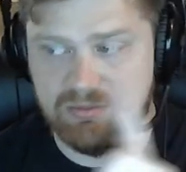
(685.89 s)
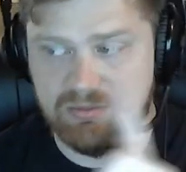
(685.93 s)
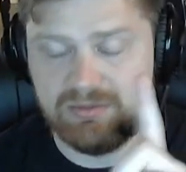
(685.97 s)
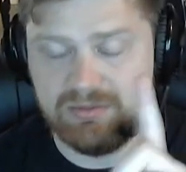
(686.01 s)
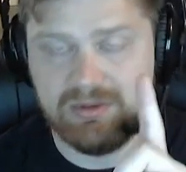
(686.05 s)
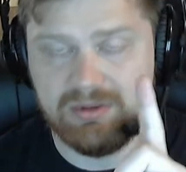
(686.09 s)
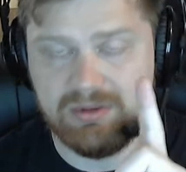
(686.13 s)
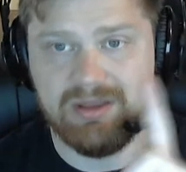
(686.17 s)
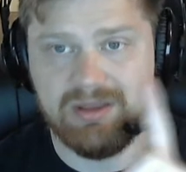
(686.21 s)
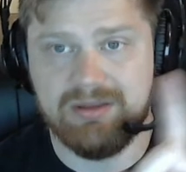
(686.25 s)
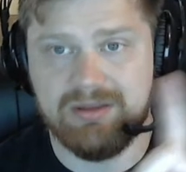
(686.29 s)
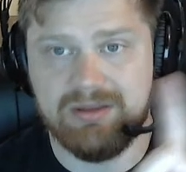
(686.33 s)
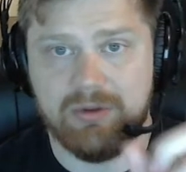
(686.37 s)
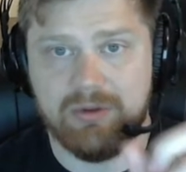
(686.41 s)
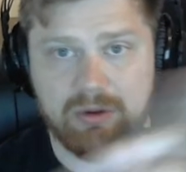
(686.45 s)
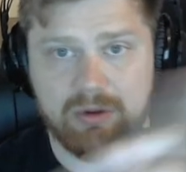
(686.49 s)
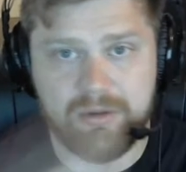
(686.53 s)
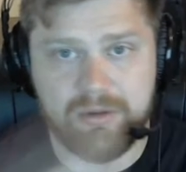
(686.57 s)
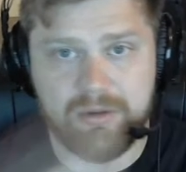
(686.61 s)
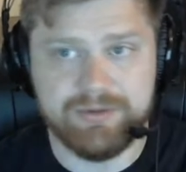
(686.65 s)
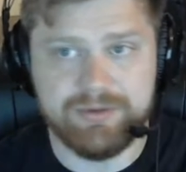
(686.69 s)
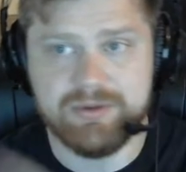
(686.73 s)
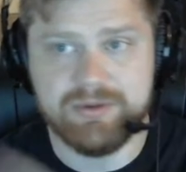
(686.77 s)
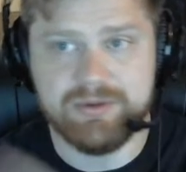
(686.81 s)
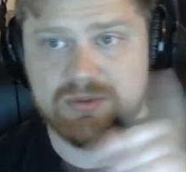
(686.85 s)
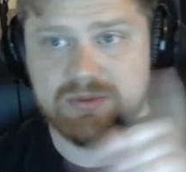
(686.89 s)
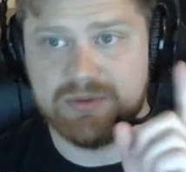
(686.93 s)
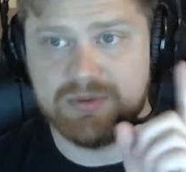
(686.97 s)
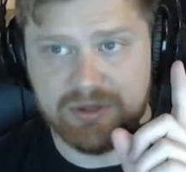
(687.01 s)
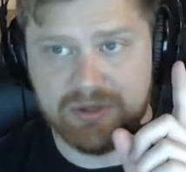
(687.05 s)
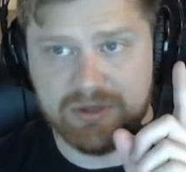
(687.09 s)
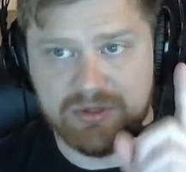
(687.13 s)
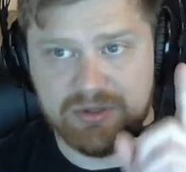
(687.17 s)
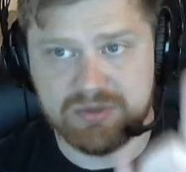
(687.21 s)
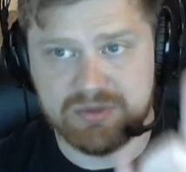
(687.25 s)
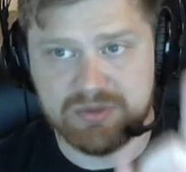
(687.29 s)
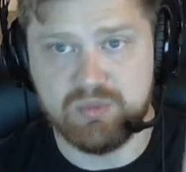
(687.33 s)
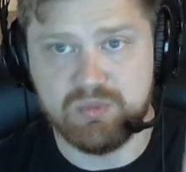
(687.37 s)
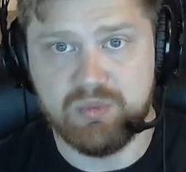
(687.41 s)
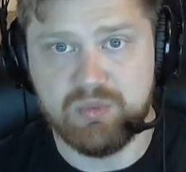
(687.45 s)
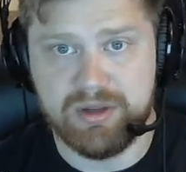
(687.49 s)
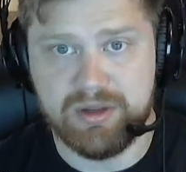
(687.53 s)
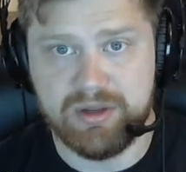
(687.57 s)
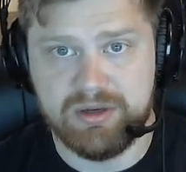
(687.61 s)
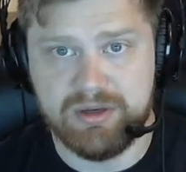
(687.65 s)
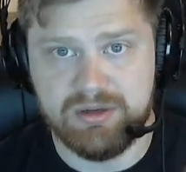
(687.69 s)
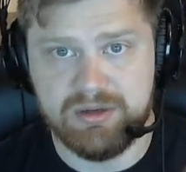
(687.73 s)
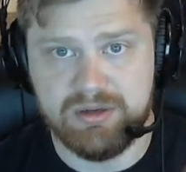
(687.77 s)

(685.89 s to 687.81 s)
Okay. All those, we're going to use one.